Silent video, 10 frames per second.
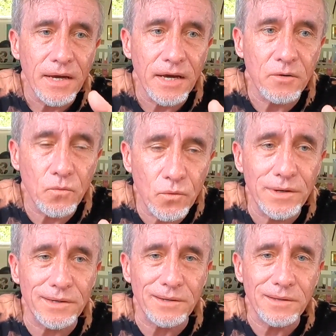it
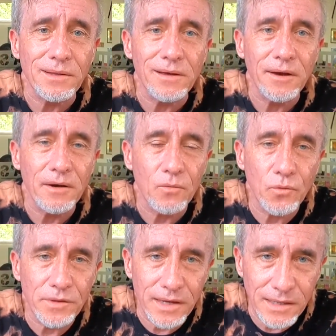will,
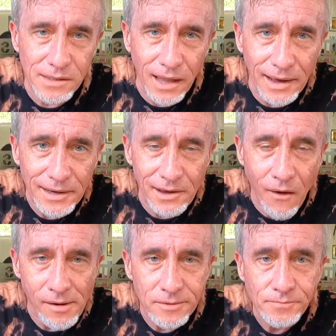with any luck,
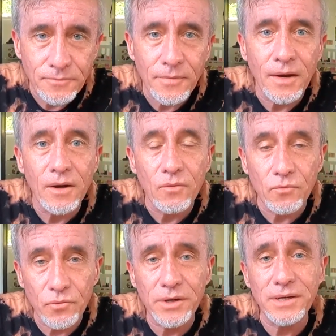
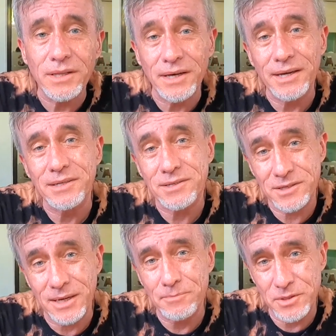really
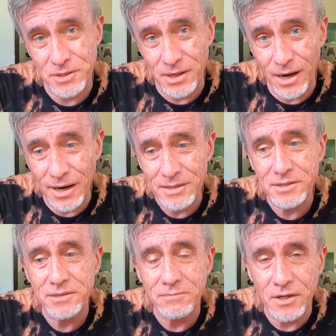
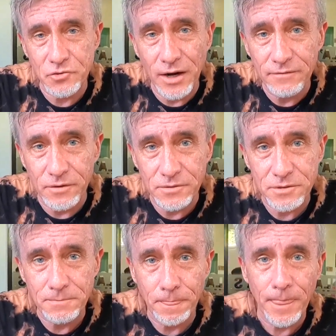subsidise my
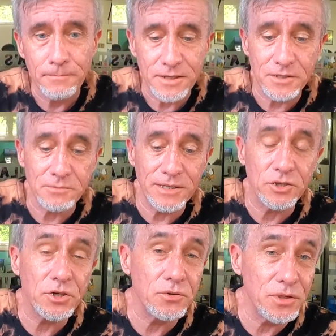travels. Because it's been
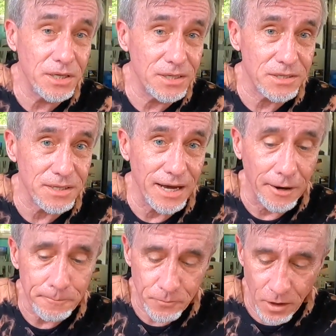2 years
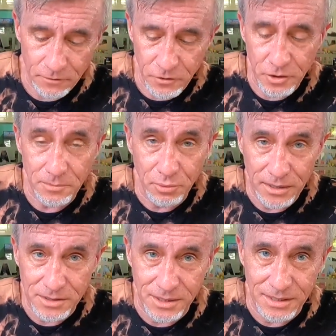now of earning
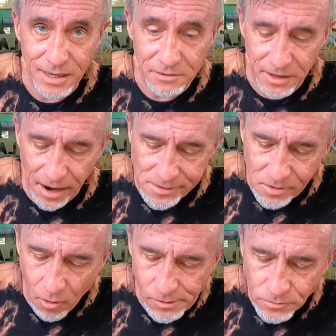practically nothing.
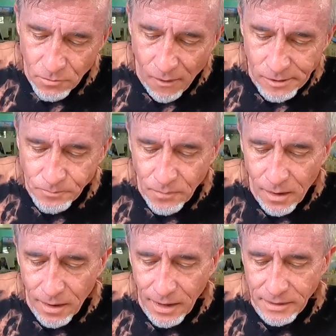
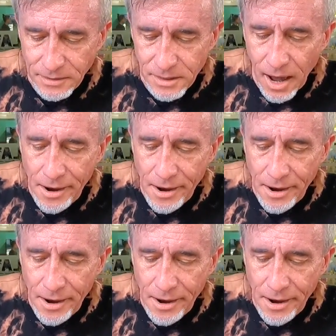And